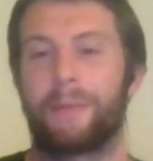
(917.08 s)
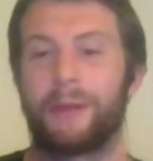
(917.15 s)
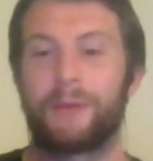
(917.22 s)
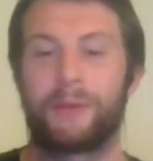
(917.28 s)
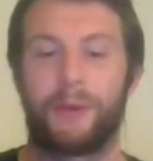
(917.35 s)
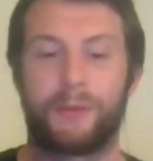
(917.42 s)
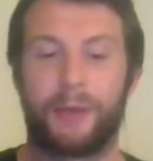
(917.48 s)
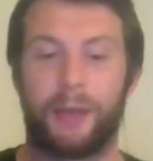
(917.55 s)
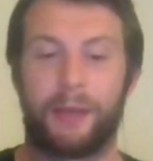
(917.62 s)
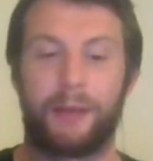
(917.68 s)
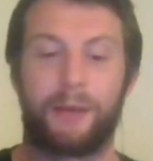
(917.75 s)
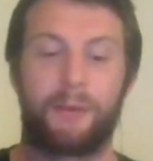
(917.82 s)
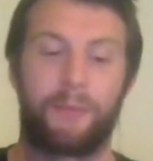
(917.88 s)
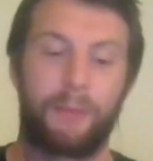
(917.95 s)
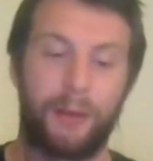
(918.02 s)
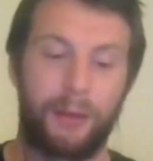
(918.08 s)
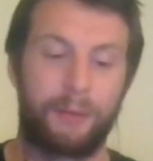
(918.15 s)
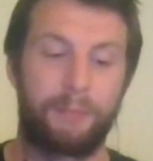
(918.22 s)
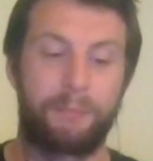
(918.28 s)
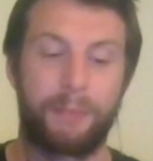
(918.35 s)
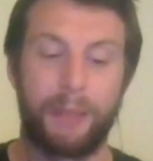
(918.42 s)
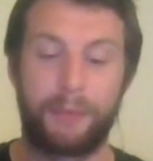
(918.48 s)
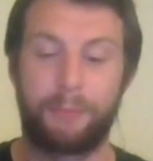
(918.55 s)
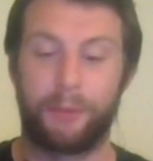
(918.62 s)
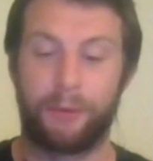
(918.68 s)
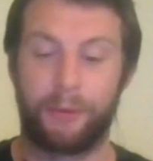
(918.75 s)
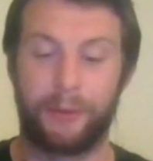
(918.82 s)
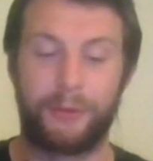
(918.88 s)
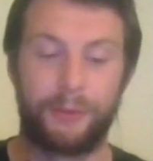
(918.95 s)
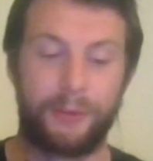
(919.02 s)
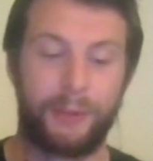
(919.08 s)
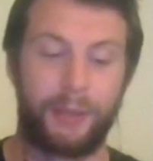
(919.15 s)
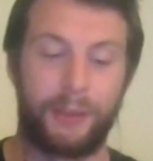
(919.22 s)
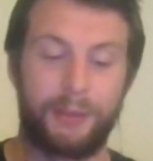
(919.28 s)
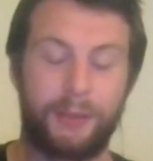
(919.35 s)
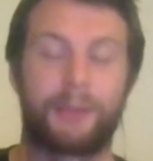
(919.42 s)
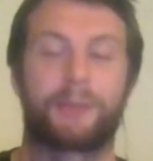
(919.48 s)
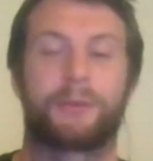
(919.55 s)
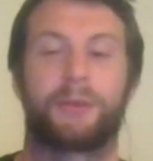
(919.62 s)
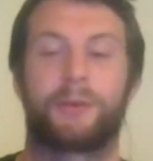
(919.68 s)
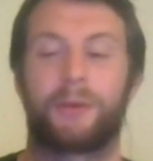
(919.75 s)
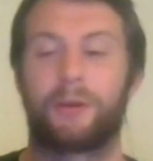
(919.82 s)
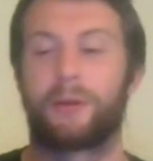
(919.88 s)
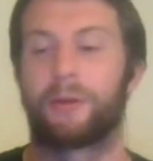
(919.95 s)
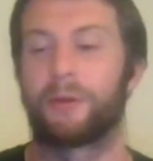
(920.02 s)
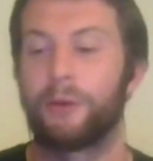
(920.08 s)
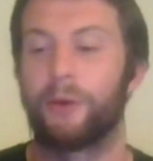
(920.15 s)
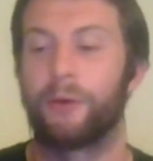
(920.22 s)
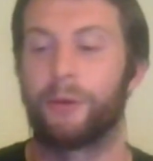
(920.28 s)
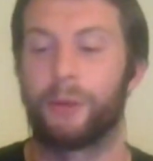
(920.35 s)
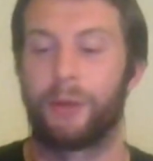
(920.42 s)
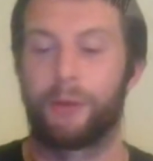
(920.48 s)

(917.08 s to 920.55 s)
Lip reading: me sort of saying, well, big breweries do it like this, or you're doing it